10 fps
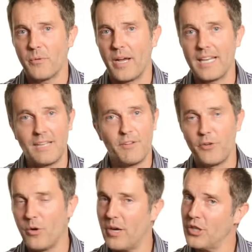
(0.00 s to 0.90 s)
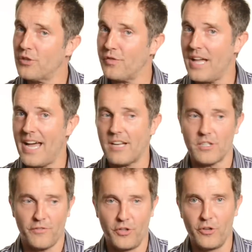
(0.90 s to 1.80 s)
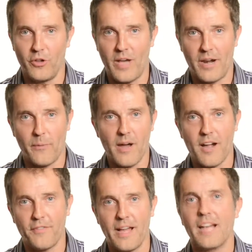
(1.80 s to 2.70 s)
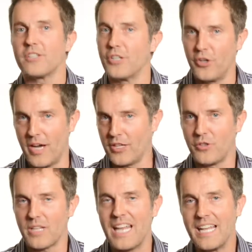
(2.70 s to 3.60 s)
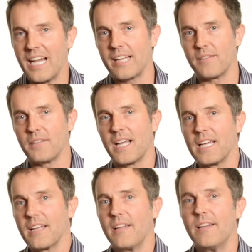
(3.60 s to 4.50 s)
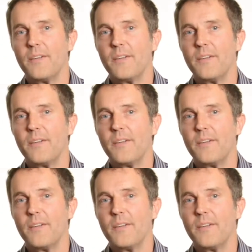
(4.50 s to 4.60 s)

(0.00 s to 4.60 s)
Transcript: Right? Even if you don't want to use flash, if you know how to rock flash, then you know how to use any kind of light.